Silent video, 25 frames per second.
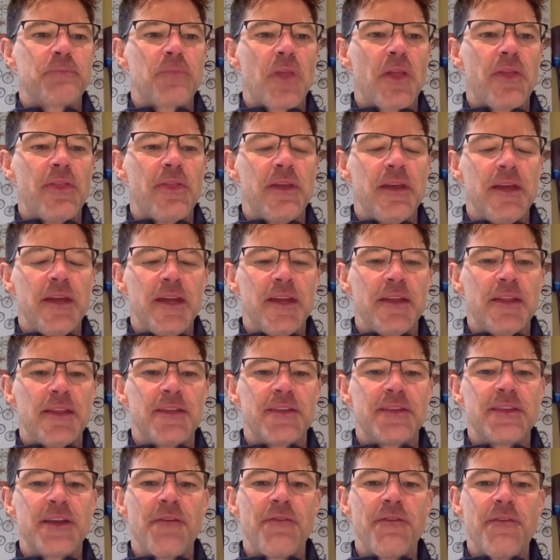The
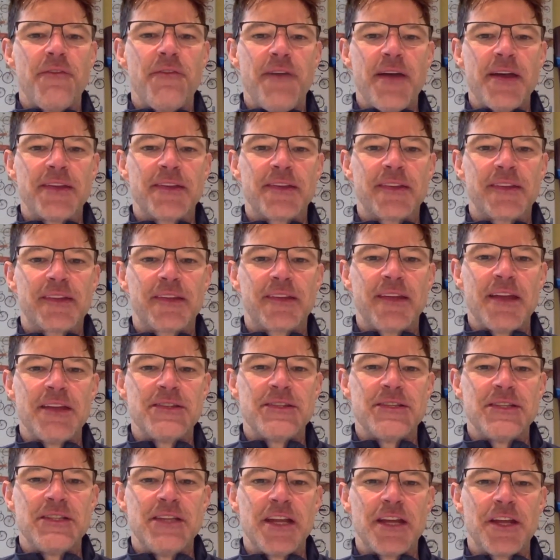Sufferfest
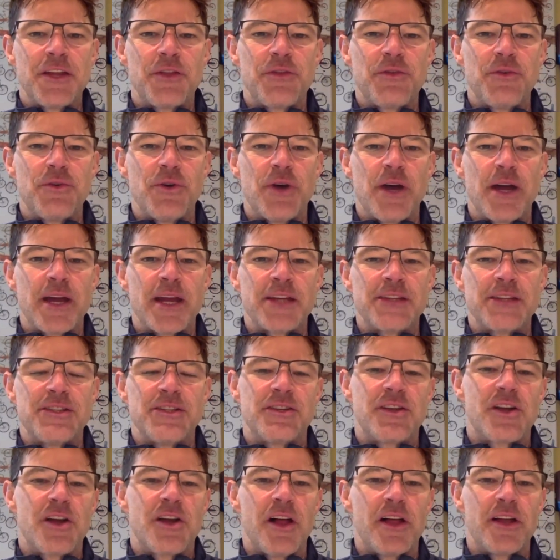tends to take you through, I guess
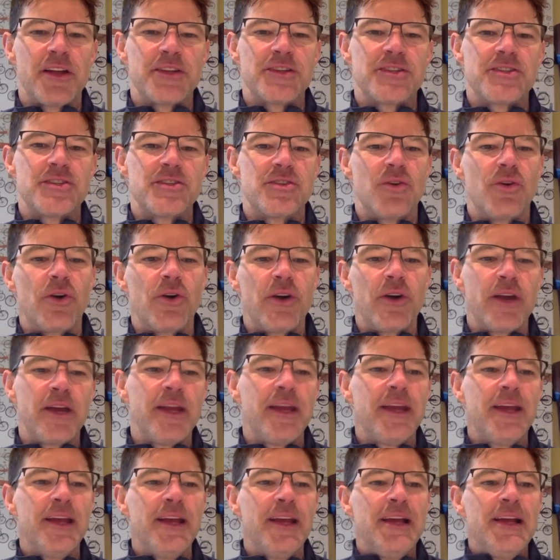you'd call it a
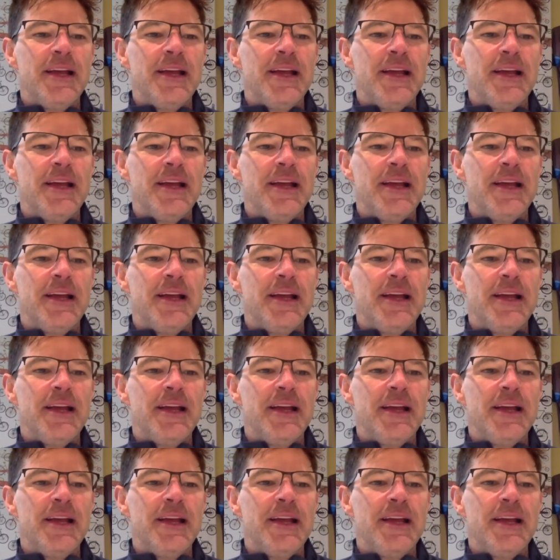story.